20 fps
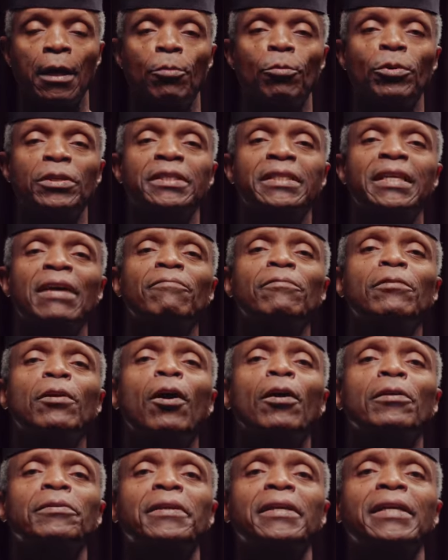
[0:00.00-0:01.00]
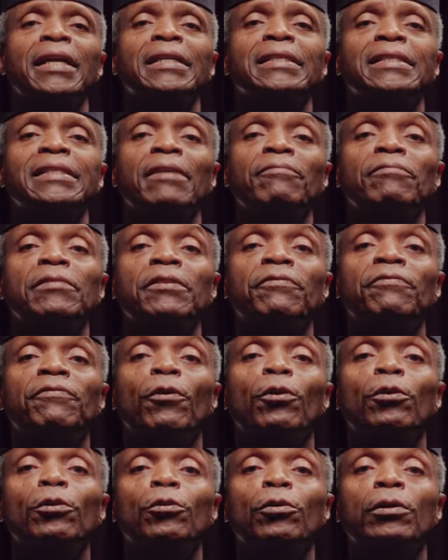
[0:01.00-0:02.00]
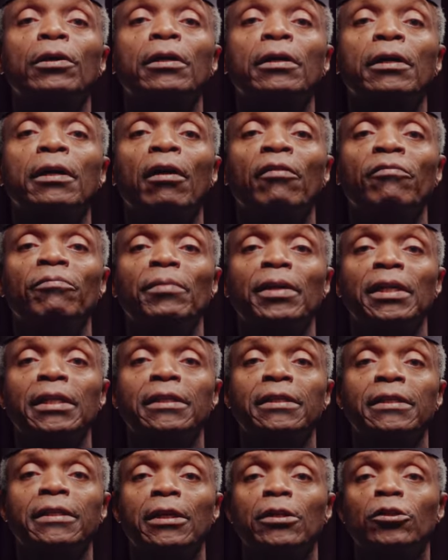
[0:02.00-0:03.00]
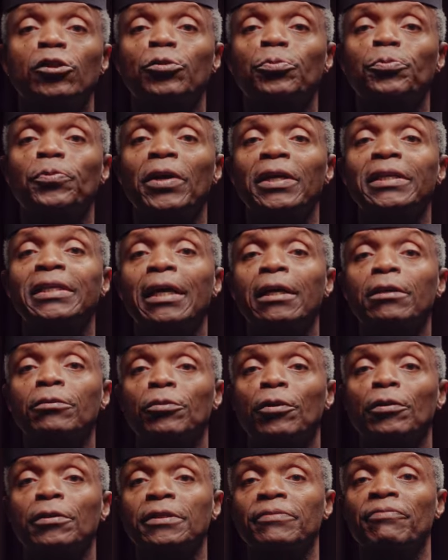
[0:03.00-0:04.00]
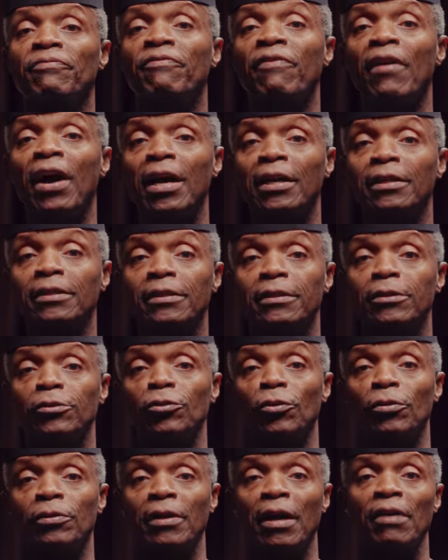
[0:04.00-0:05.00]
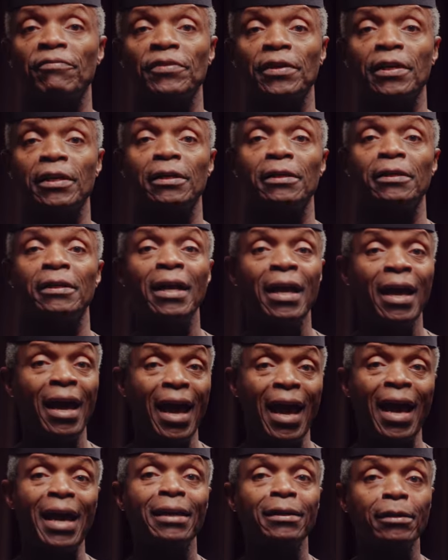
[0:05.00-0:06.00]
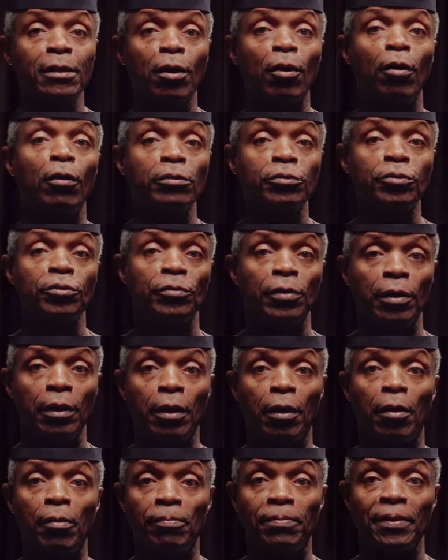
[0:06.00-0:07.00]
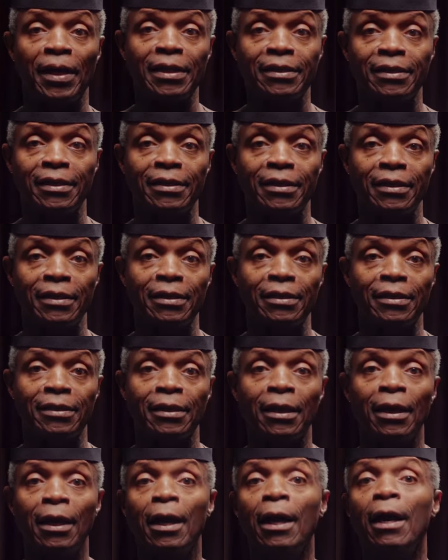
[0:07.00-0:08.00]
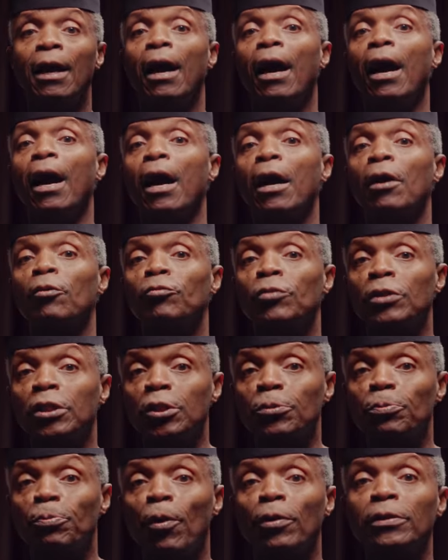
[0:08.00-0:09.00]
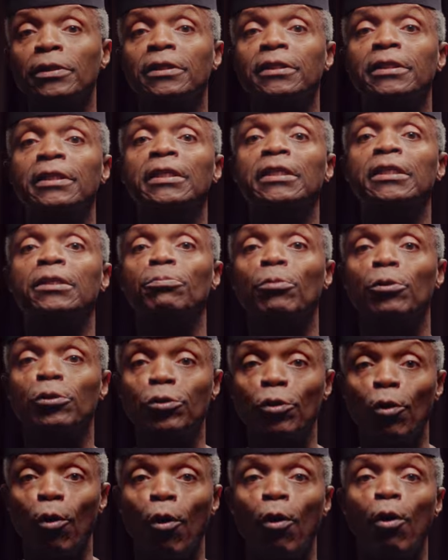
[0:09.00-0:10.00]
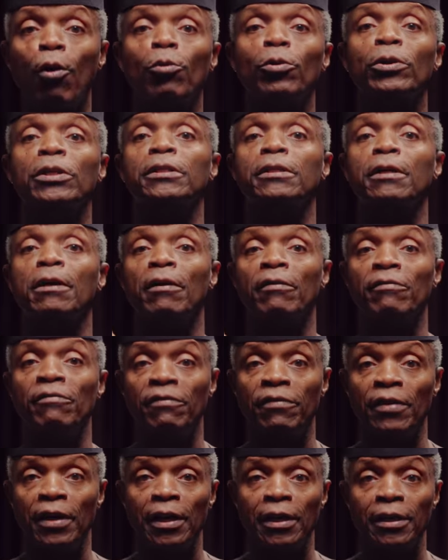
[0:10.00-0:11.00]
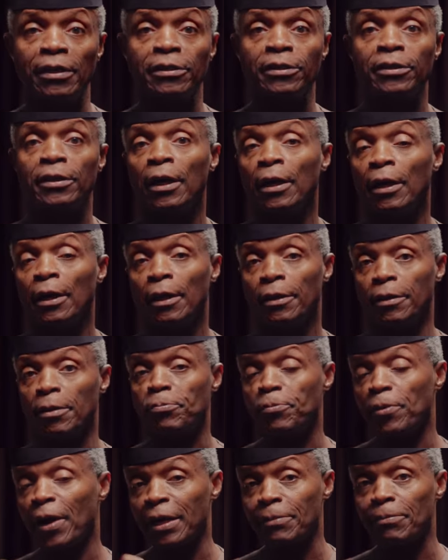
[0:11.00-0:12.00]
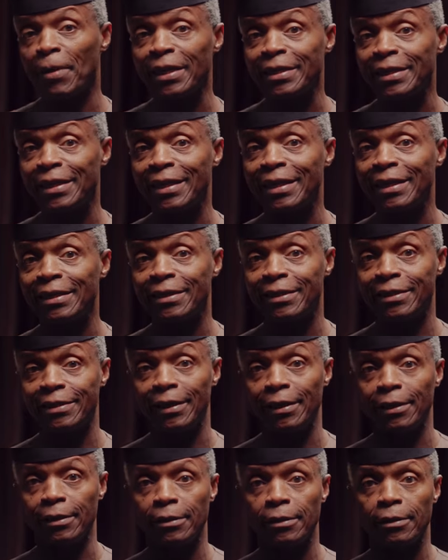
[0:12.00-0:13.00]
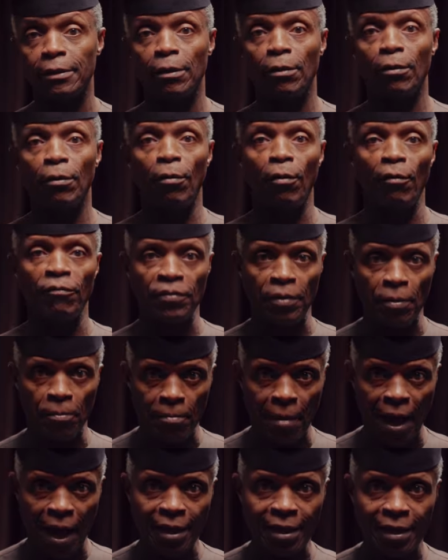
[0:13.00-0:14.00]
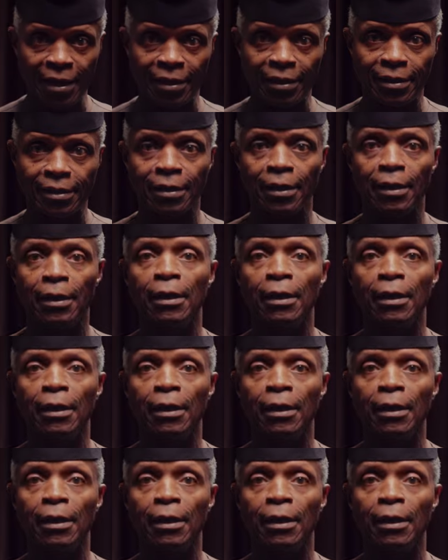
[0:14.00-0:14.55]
With seven hundred seventy-four local governments spread across vast geographical and cultural complexities, our responses must always converge the pragmatic instinct of the market,